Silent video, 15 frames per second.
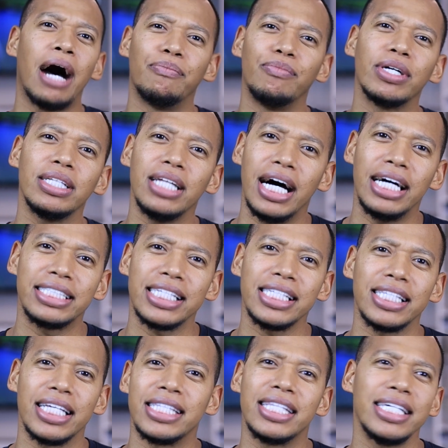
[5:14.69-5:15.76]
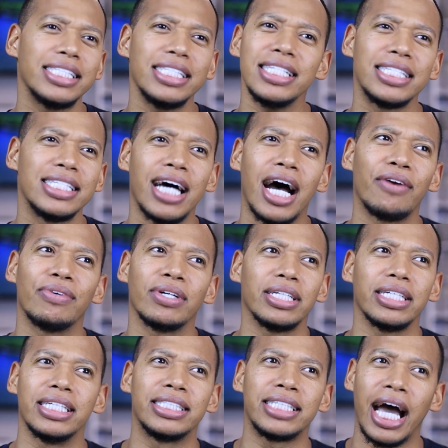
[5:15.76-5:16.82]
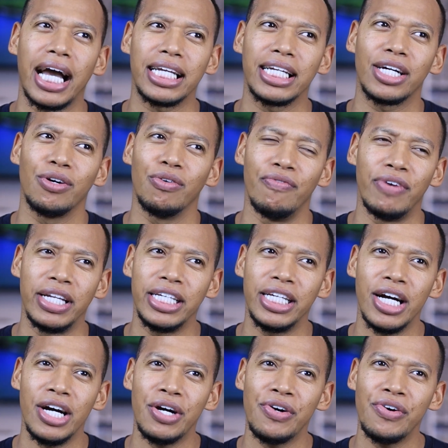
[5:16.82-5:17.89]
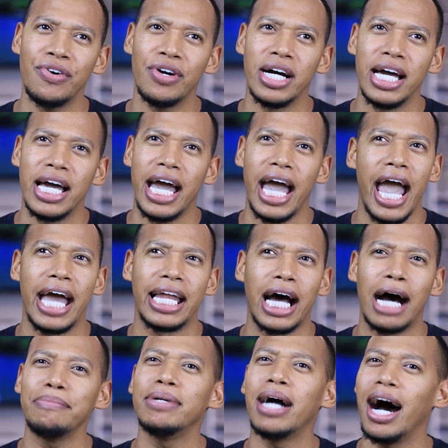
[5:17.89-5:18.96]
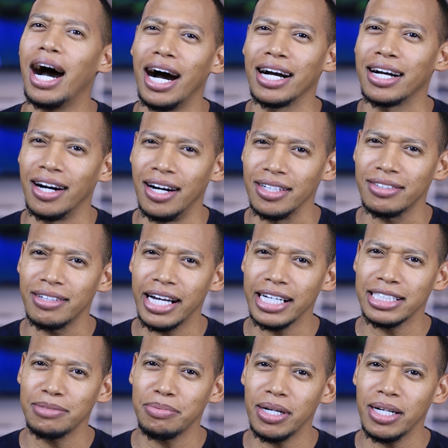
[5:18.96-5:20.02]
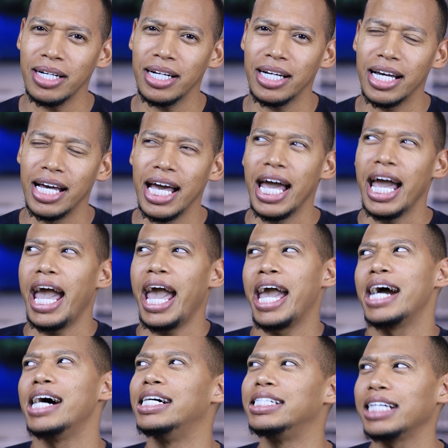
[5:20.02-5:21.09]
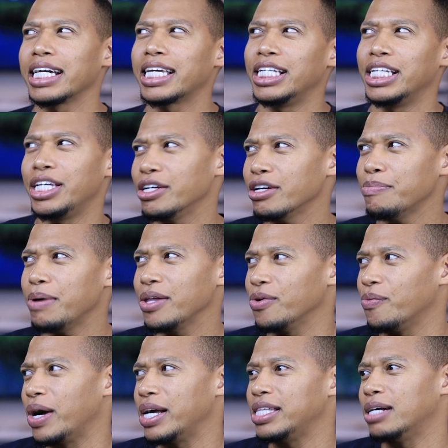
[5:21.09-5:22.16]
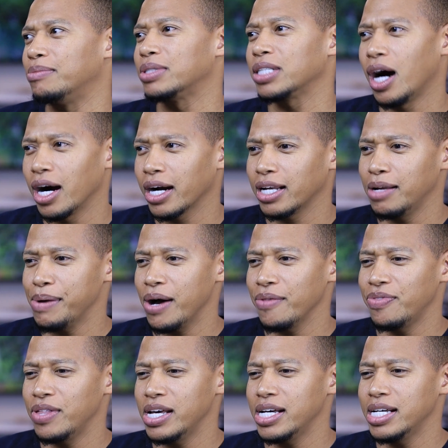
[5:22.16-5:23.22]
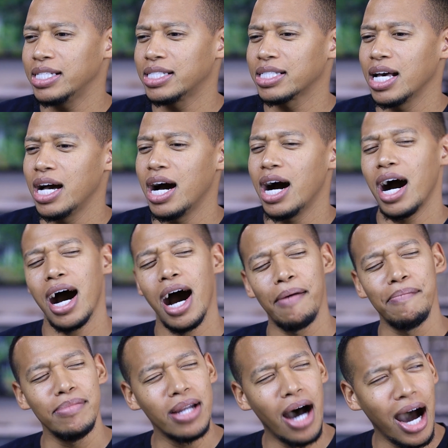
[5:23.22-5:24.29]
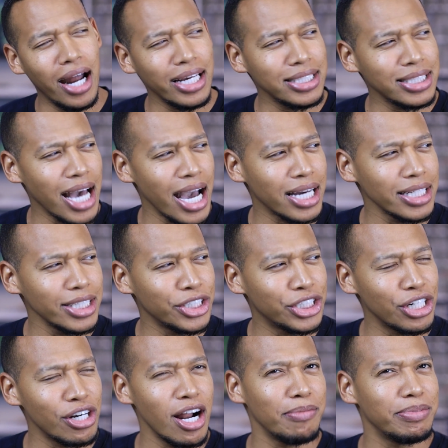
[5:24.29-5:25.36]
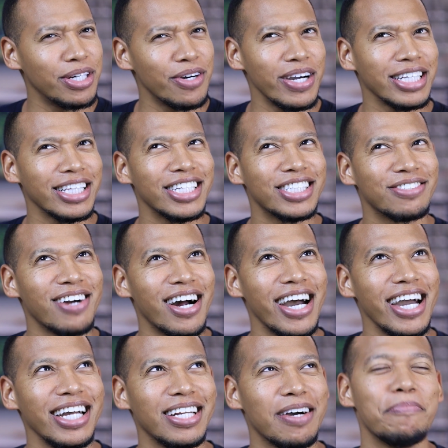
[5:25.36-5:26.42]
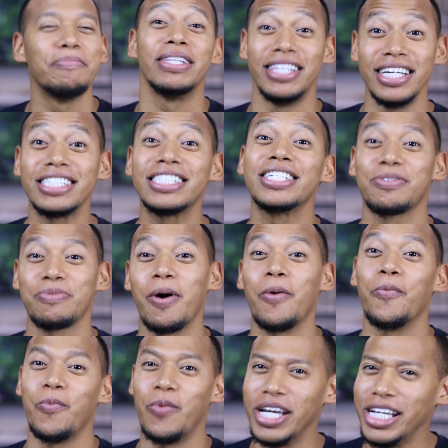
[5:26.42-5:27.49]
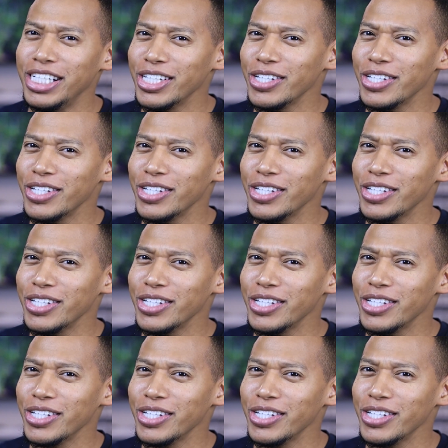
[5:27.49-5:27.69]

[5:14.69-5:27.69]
I'm realizing that this is not really a technical video and I'm not a color expert, and I can hear by the way that I'm talking about this, I'm not exactly sure I'm doing this right, but this is what we